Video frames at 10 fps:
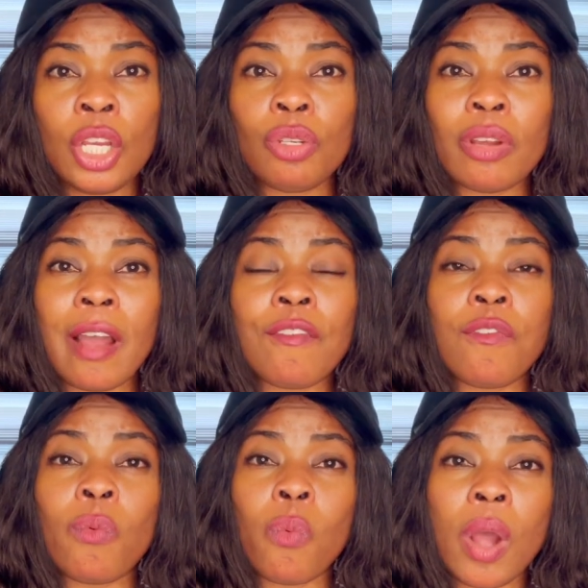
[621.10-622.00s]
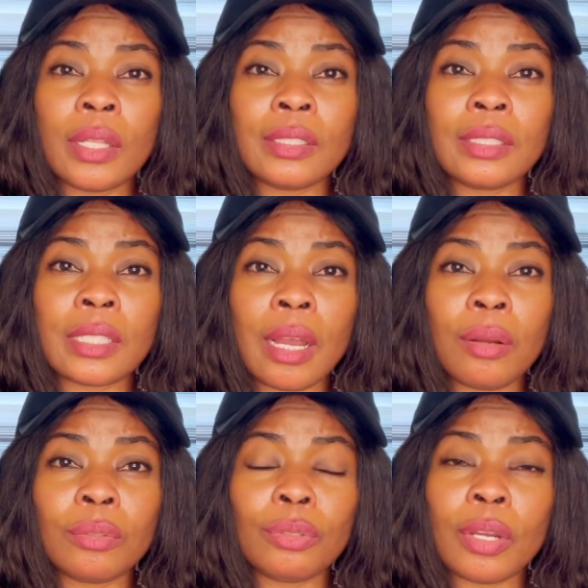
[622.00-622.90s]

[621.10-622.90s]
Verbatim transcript: You have one thousand.